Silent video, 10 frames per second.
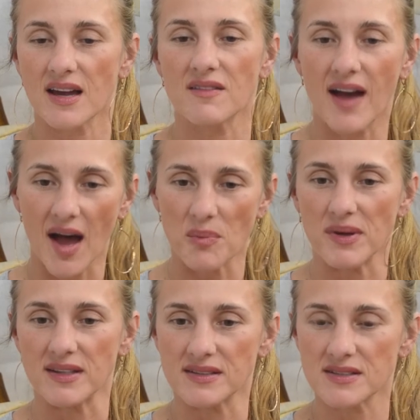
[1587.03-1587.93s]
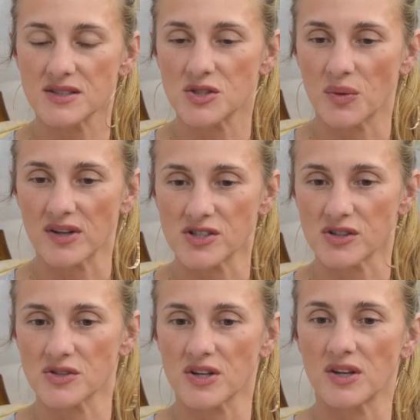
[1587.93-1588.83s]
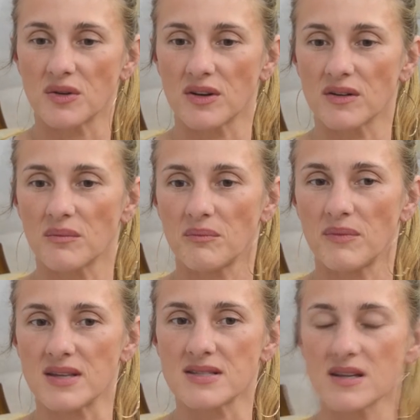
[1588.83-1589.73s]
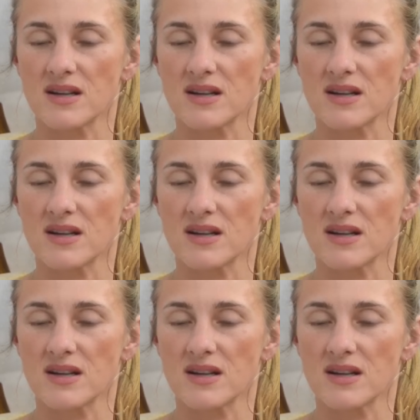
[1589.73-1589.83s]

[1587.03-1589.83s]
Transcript: have happened to our children, or based